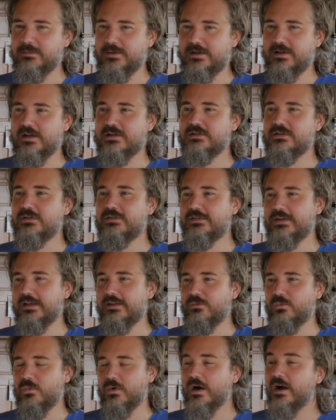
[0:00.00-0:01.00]
because you
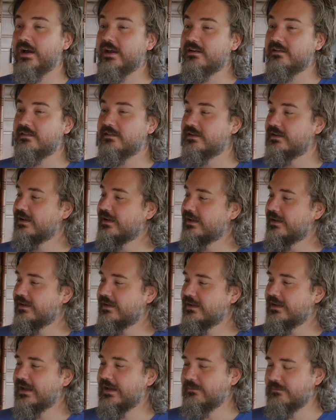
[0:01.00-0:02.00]
said wine.
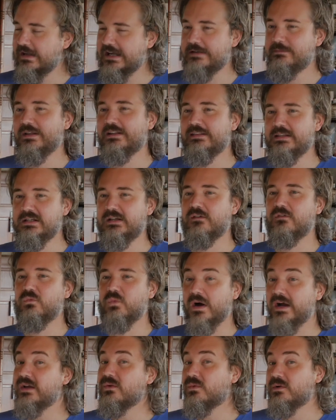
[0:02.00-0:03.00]
It made me think of
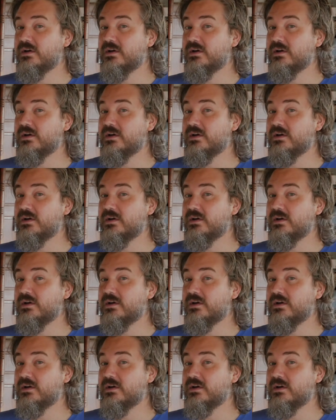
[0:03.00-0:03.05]
white